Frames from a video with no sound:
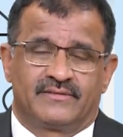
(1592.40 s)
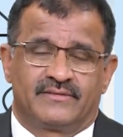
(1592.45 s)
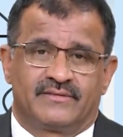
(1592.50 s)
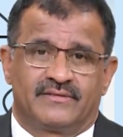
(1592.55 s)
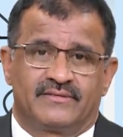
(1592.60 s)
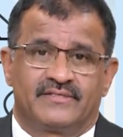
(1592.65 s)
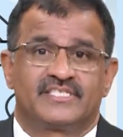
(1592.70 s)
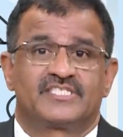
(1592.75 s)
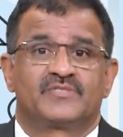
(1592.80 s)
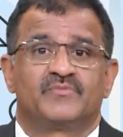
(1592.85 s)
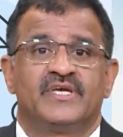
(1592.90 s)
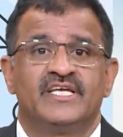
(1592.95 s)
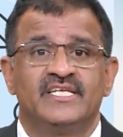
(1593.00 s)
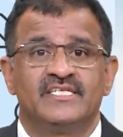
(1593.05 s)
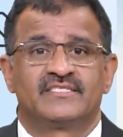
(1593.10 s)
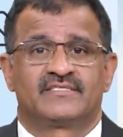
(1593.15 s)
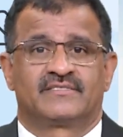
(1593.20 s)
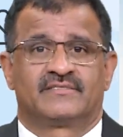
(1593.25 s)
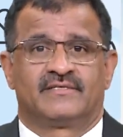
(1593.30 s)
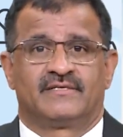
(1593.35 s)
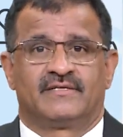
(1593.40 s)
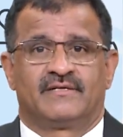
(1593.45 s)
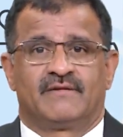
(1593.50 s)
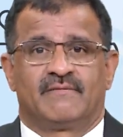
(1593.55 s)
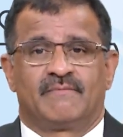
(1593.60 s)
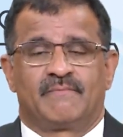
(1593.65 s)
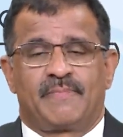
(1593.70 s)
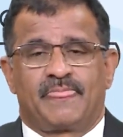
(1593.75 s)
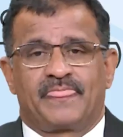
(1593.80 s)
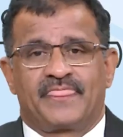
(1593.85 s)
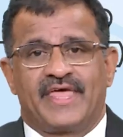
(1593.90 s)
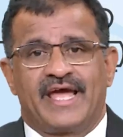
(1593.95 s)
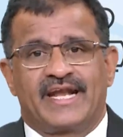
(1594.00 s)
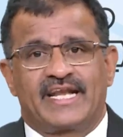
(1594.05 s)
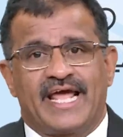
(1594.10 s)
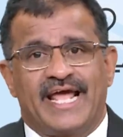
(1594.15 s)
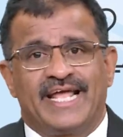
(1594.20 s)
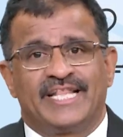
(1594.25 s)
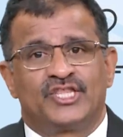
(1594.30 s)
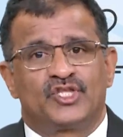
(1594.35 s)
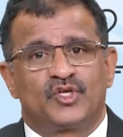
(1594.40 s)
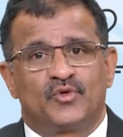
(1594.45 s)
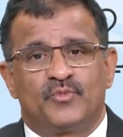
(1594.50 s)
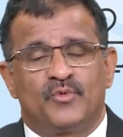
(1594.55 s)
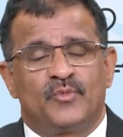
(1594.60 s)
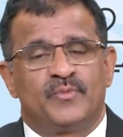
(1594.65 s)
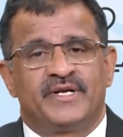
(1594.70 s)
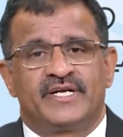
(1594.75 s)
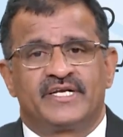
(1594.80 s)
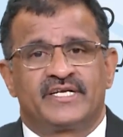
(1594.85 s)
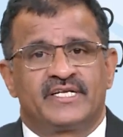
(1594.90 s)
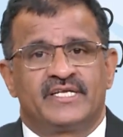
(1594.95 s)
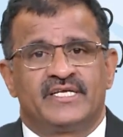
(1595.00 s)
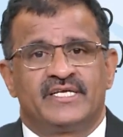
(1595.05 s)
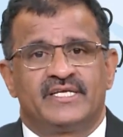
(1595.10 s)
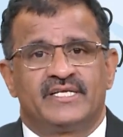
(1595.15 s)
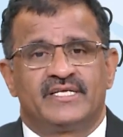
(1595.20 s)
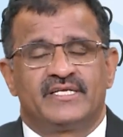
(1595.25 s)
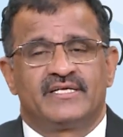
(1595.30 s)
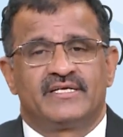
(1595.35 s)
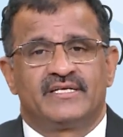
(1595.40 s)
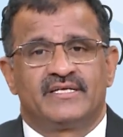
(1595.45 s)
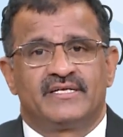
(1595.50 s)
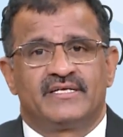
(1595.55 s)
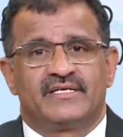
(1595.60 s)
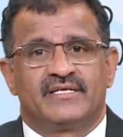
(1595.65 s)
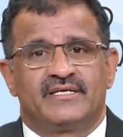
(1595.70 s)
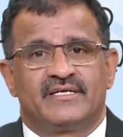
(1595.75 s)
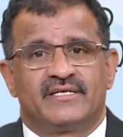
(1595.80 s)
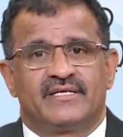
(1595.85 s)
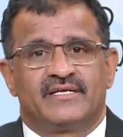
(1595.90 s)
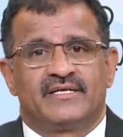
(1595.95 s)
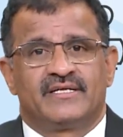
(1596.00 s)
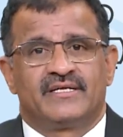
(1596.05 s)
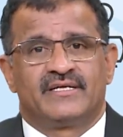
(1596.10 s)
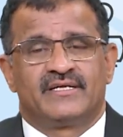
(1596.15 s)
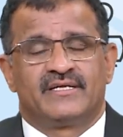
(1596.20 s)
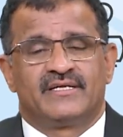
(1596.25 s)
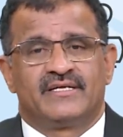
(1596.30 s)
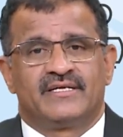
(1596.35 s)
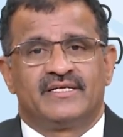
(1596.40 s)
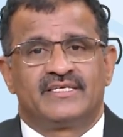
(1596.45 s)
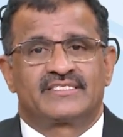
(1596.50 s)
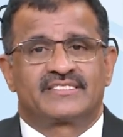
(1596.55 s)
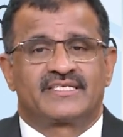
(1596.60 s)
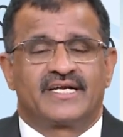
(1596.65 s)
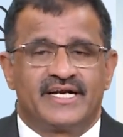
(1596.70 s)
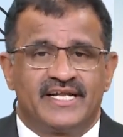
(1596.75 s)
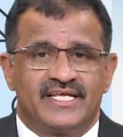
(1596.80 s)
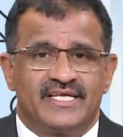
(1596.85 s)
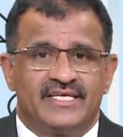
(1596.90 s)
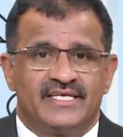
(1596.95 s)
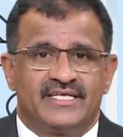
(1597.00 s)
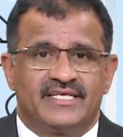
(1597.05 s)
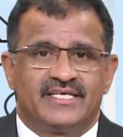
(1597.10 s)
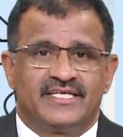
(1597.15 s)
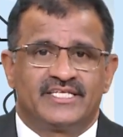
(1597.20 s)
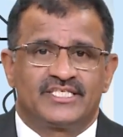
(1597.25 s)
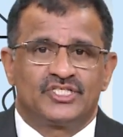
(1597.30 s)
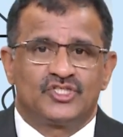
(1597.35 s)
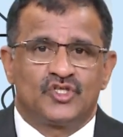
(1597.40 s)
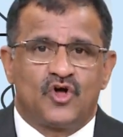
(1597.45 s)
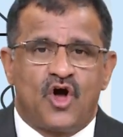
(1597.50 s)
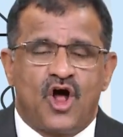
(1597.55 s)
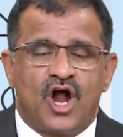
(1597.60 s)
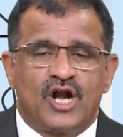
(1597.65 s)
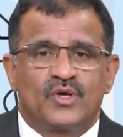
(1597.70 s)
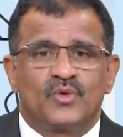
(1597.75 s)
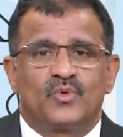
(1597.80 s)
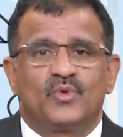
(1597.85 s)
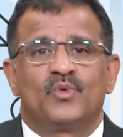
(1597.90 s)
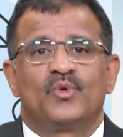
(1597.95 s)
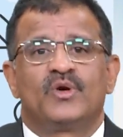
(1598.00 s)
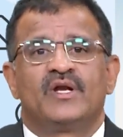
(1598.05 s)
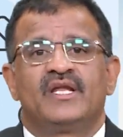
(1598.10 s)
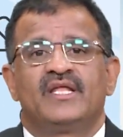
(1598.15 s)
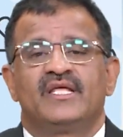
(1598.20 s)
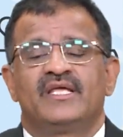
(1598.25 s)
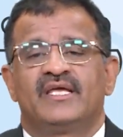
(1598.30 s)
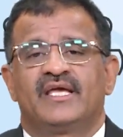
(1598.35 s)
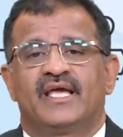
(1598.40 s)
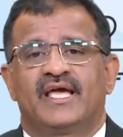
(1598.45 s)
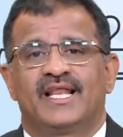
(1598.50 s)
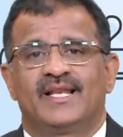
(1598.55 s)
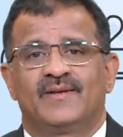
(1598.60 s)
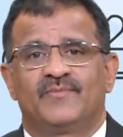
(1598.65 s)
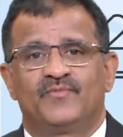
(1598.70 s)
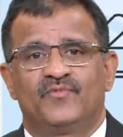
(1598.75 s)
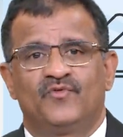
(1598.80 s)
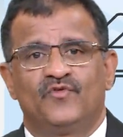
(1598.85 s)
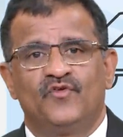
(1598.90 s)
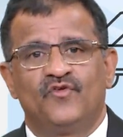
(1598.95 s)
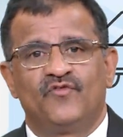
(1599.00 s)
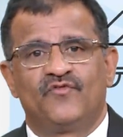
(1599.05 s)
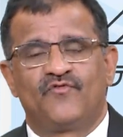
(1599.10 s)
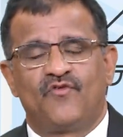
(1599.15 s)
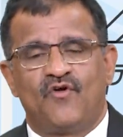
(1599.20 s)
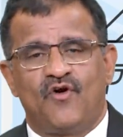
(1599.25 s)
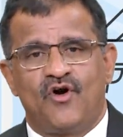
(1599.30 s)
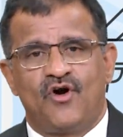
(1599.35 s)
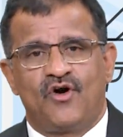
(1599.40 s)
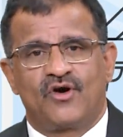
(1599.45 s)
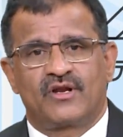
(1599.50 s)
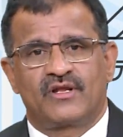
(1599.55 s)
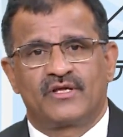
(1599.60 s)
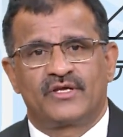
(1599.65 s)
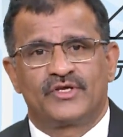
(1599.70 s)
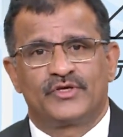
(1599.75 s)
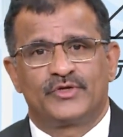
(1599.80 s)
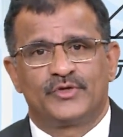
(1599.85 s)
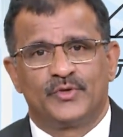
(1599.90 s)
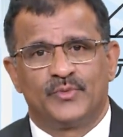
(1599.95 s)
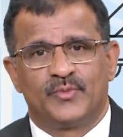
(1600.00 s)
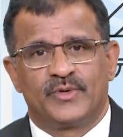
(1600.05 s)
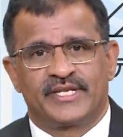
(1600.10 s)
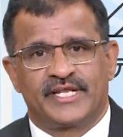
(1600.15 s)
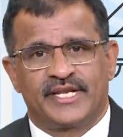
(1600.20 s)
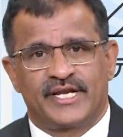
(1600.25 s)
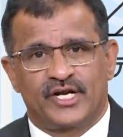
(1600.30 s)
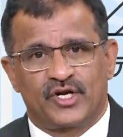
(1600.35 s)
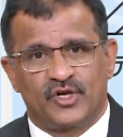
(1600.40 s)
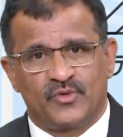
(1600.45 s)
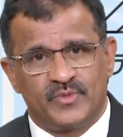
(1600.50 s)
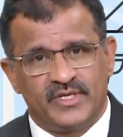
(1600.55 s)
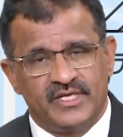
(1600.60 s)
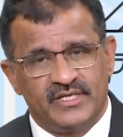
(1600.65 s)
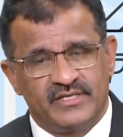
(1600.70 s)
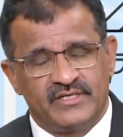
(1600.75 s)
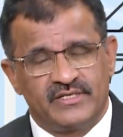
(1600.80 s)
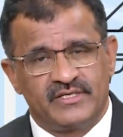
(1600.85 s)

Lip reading: This means that anthropometry study is not only helpful for human anatomy,